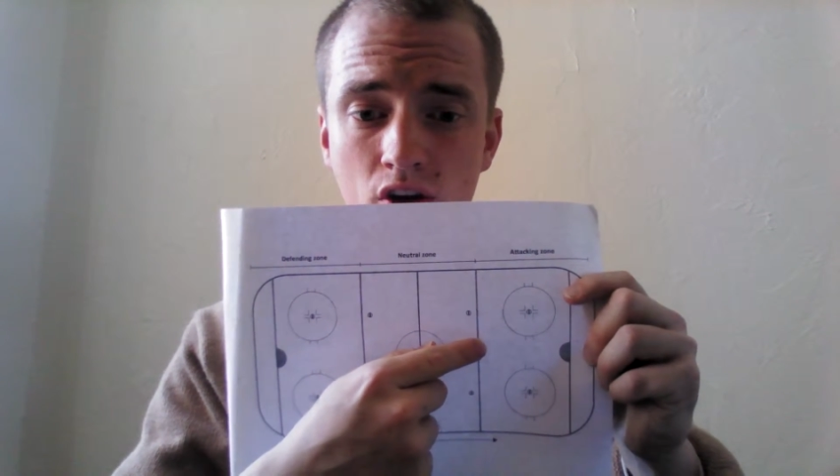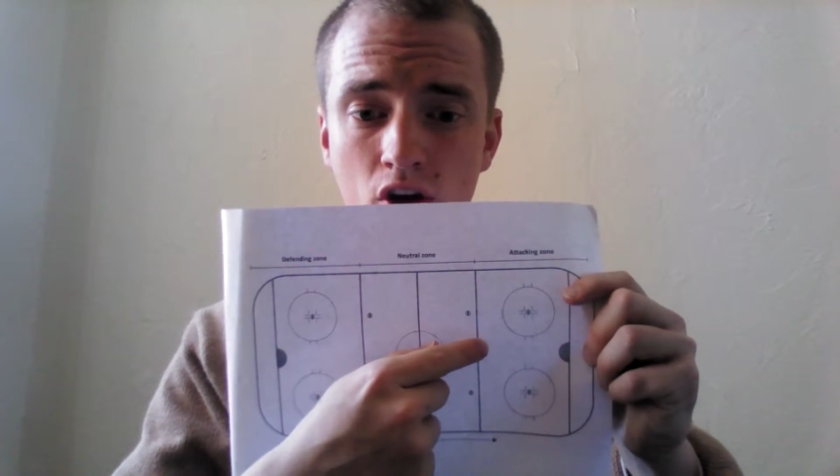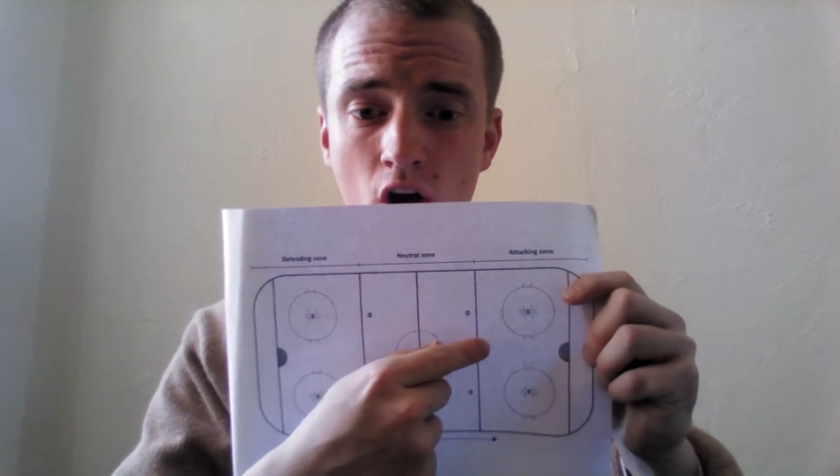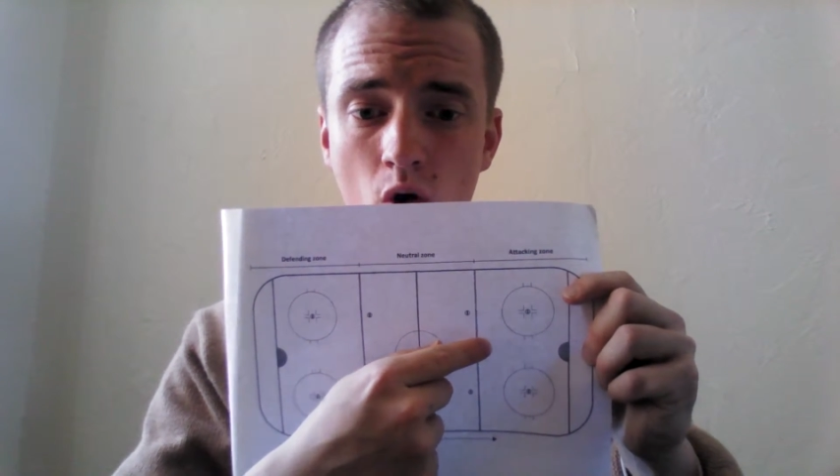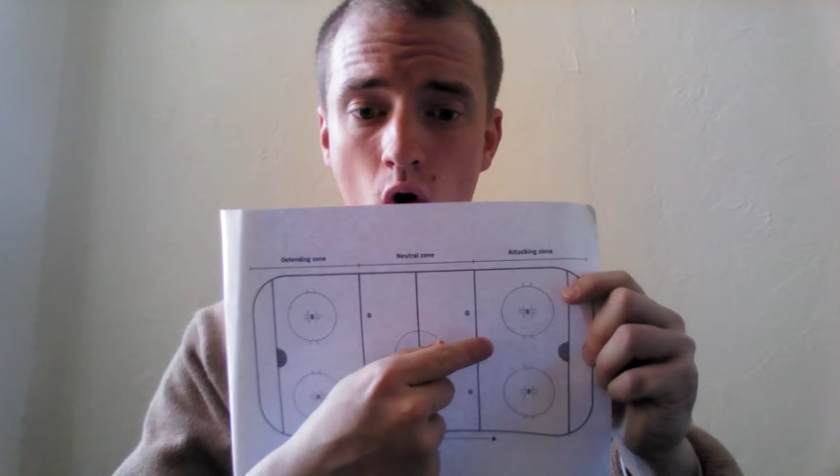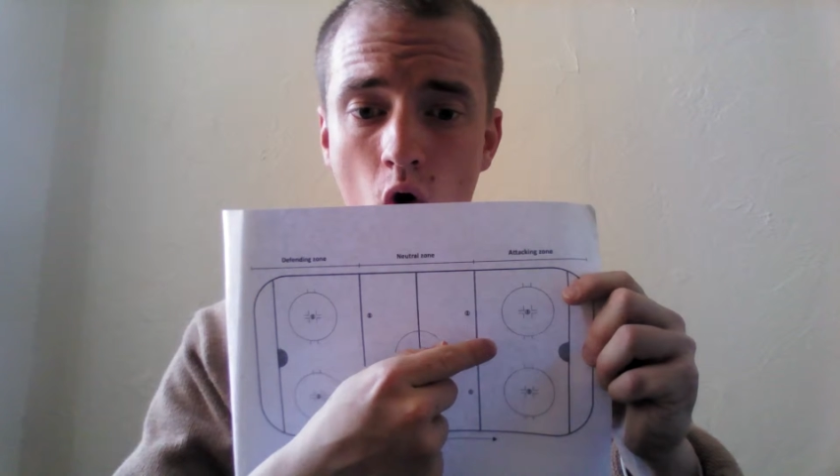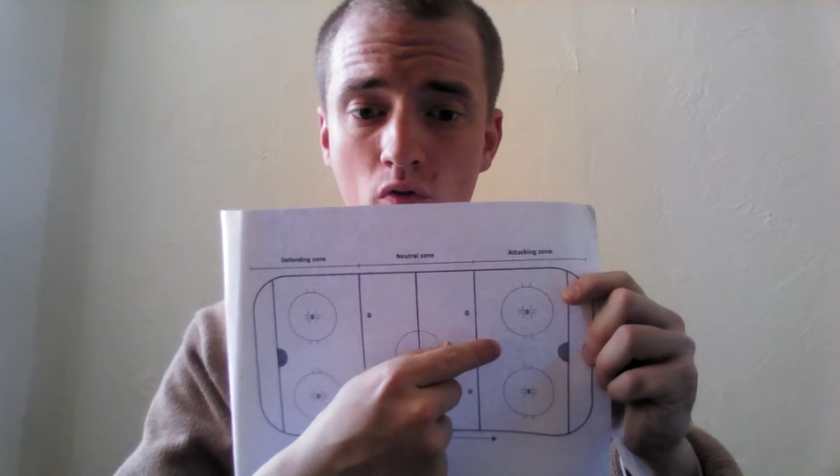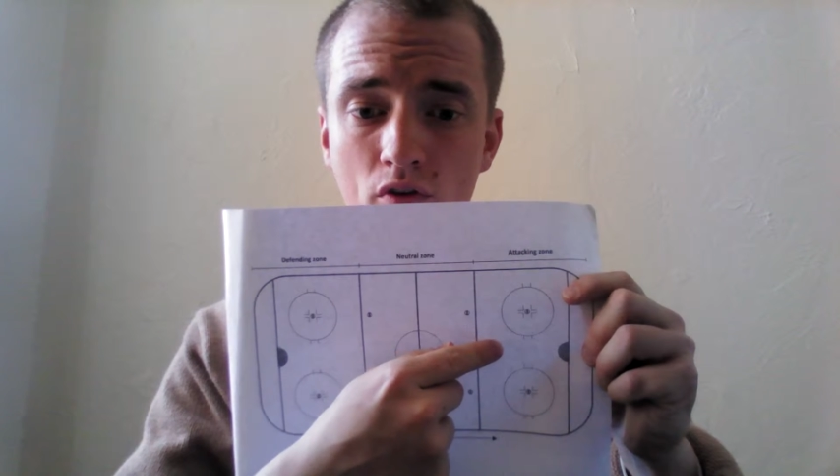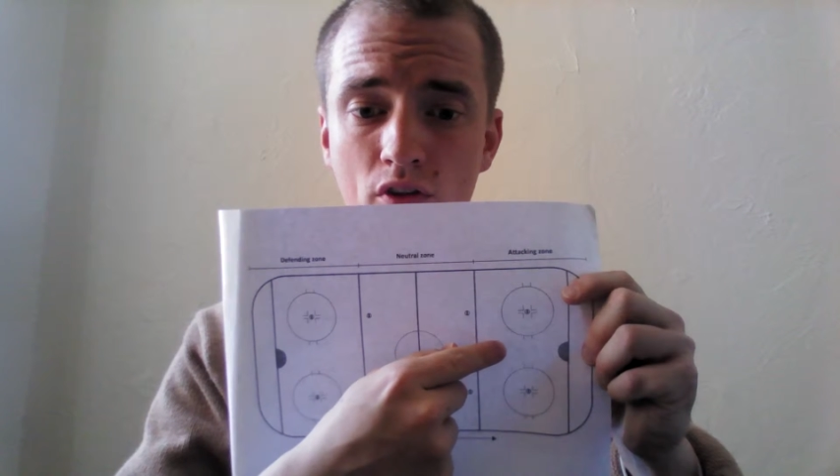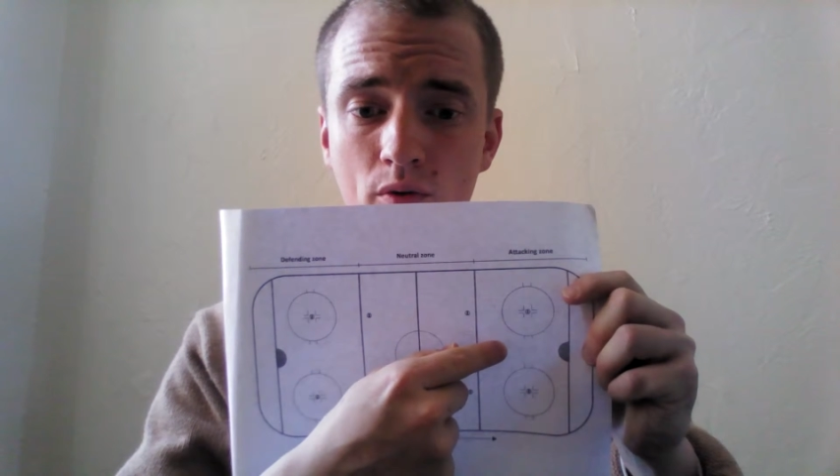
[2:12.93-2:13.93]
go
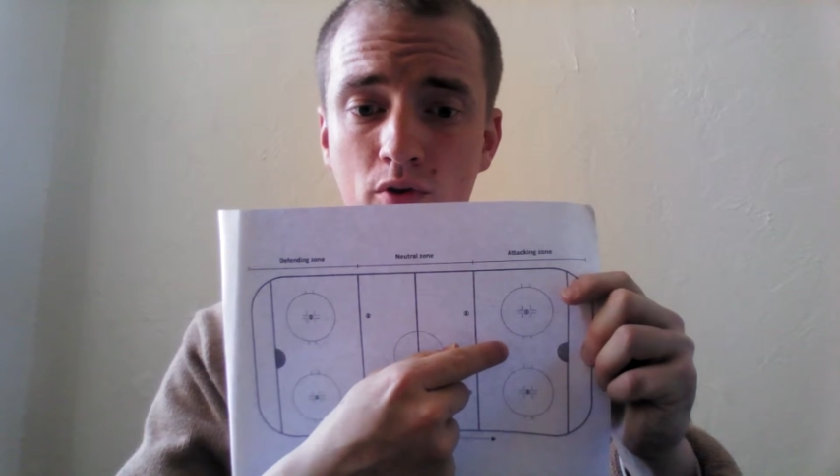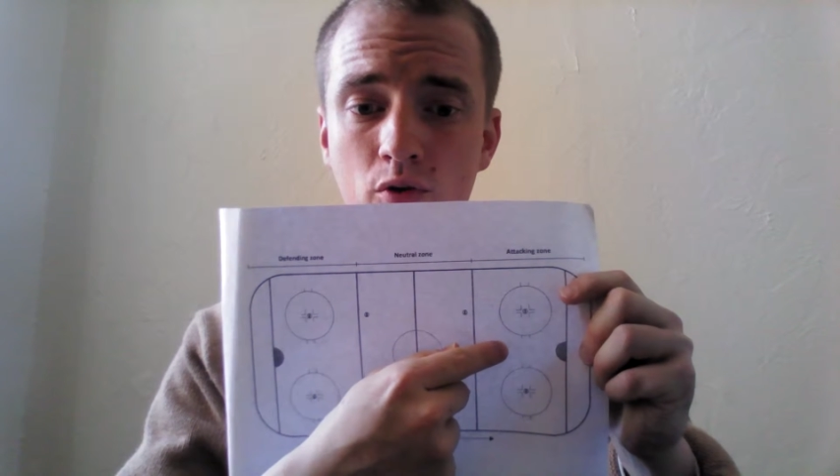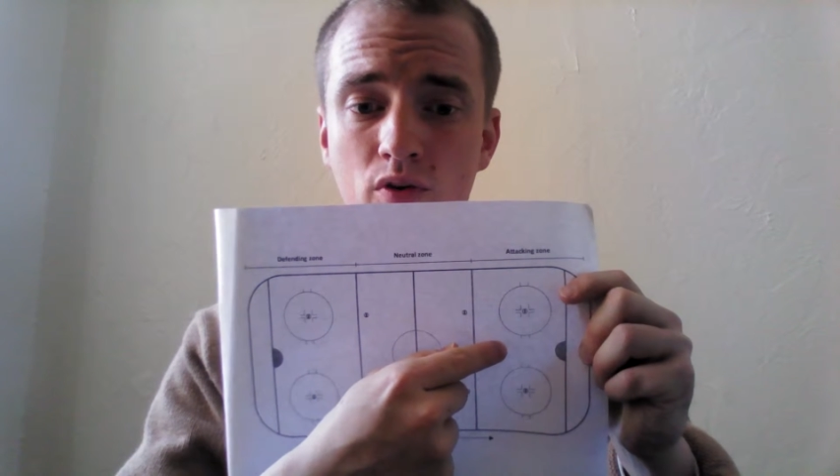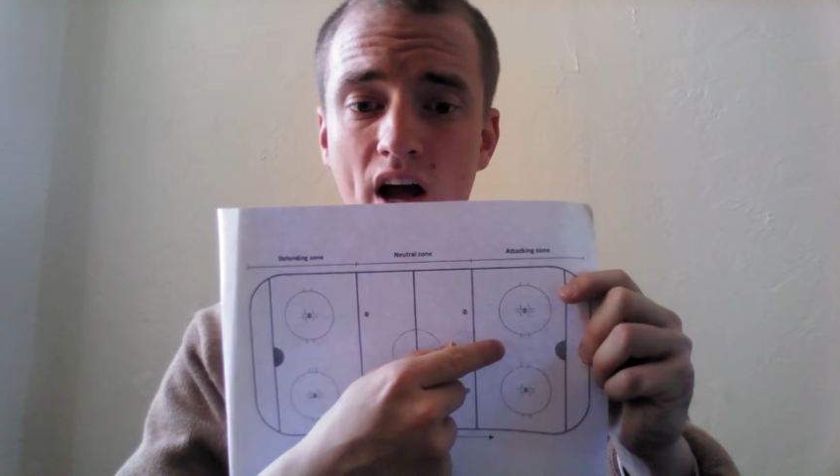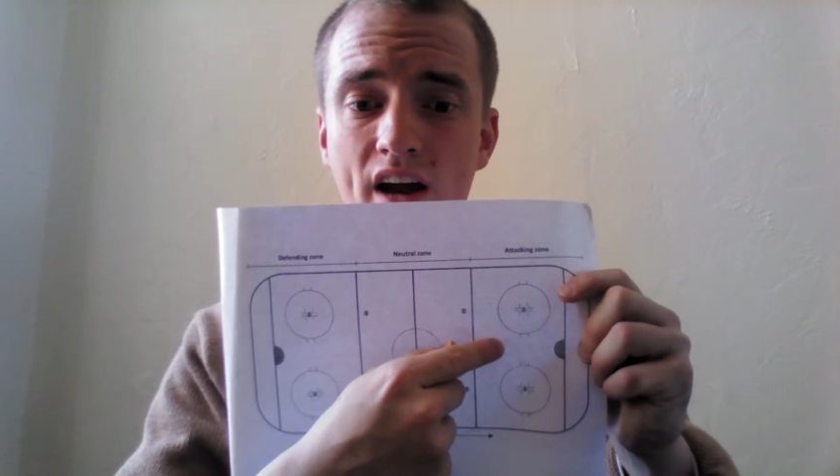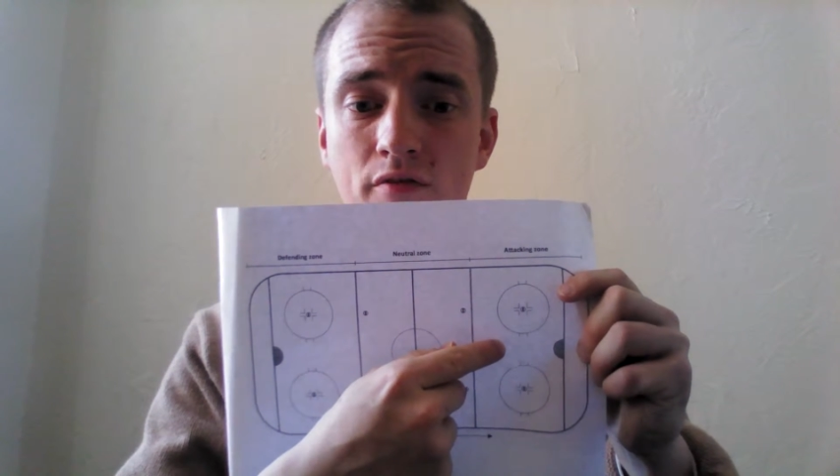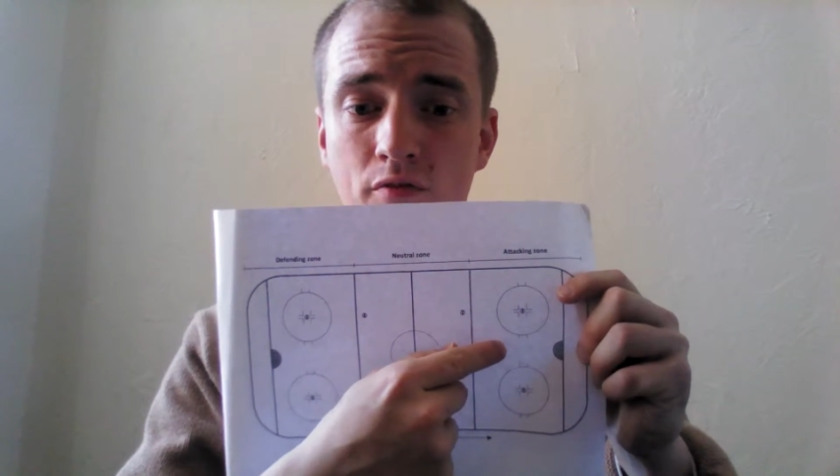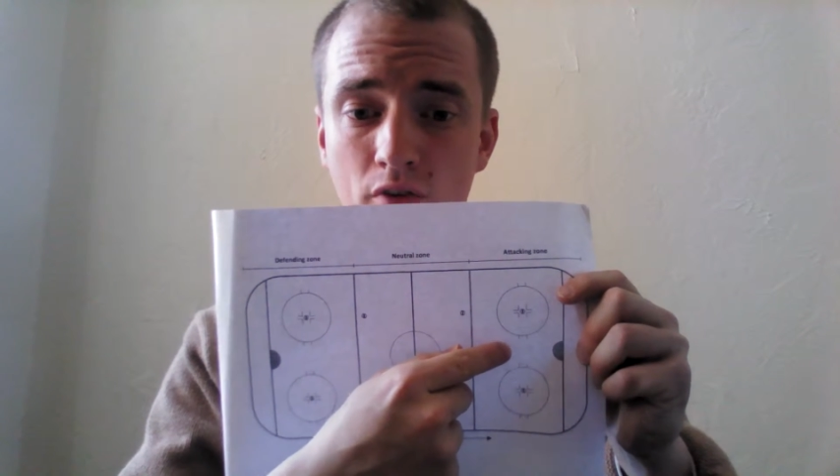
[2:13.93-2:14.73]
over the blue line